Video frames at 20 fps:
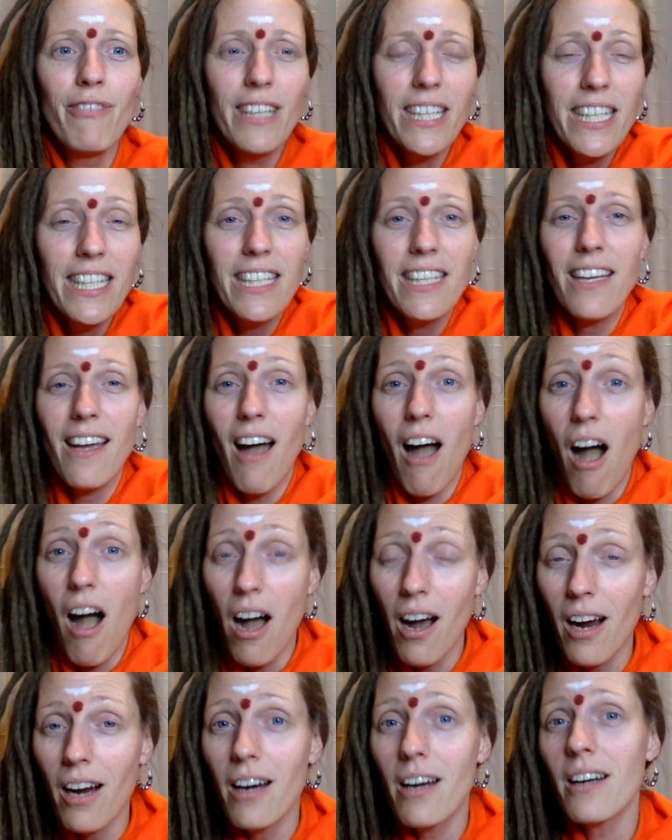we
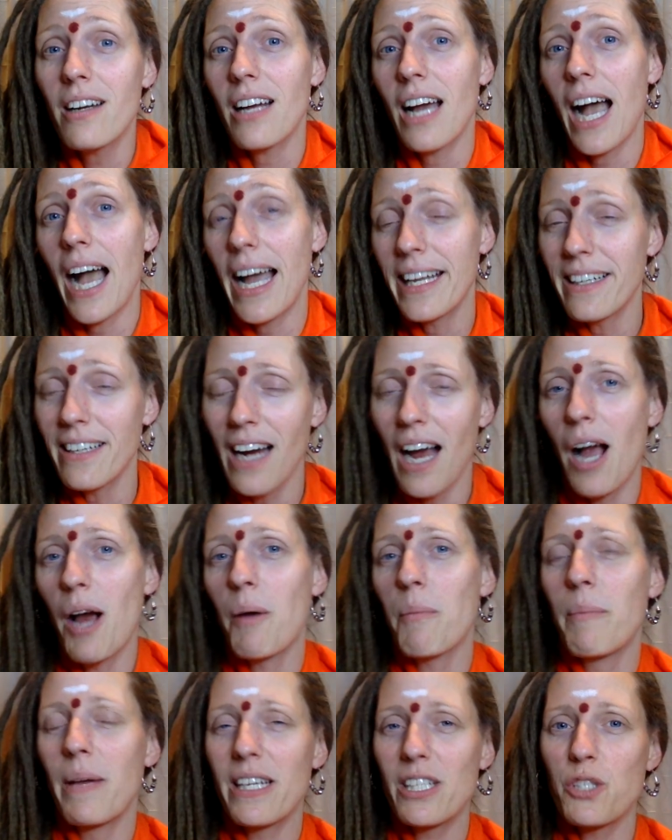are either
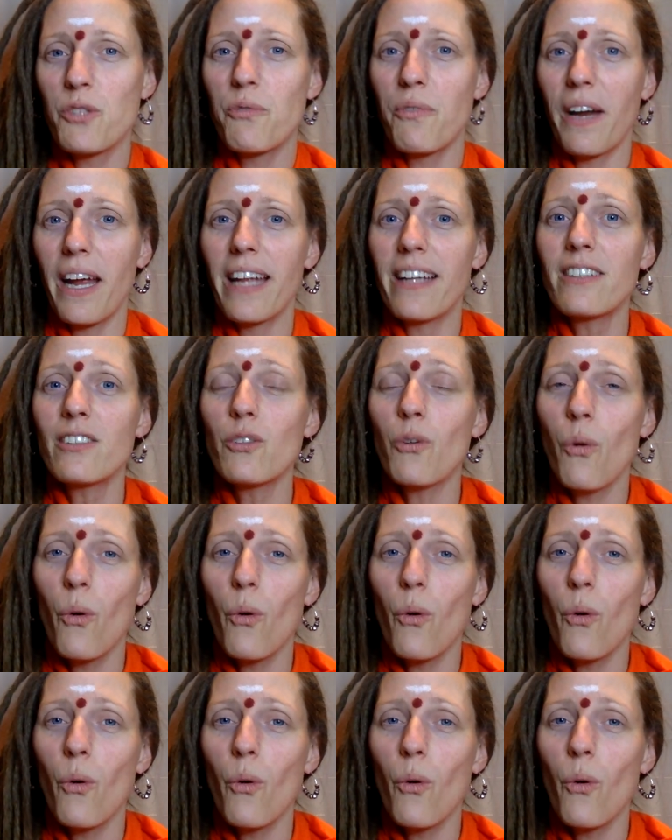our best friend